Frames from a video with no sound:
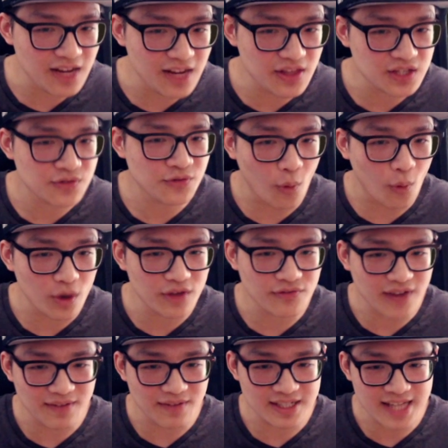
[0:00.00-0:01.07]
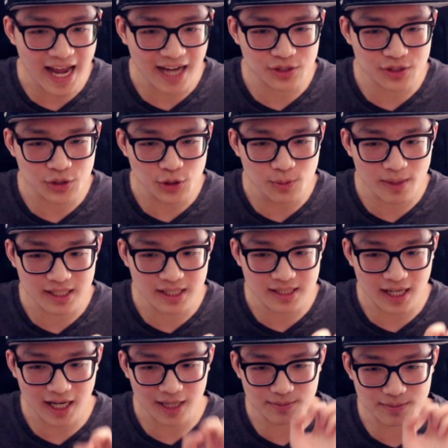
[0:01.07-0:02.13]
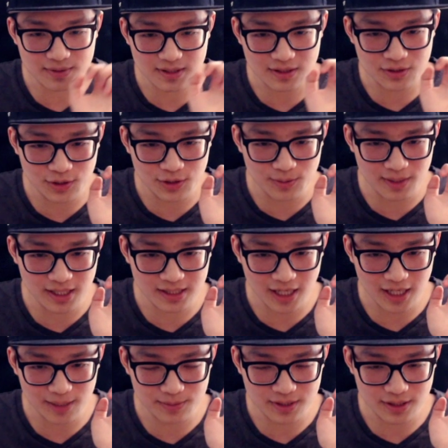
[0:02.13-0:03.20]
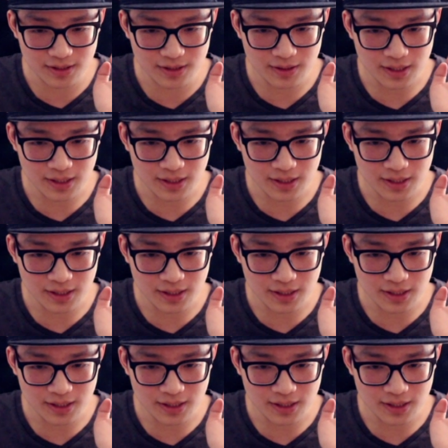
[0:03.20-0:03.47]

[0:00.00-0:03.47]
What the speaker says: this 45 attack too many times here.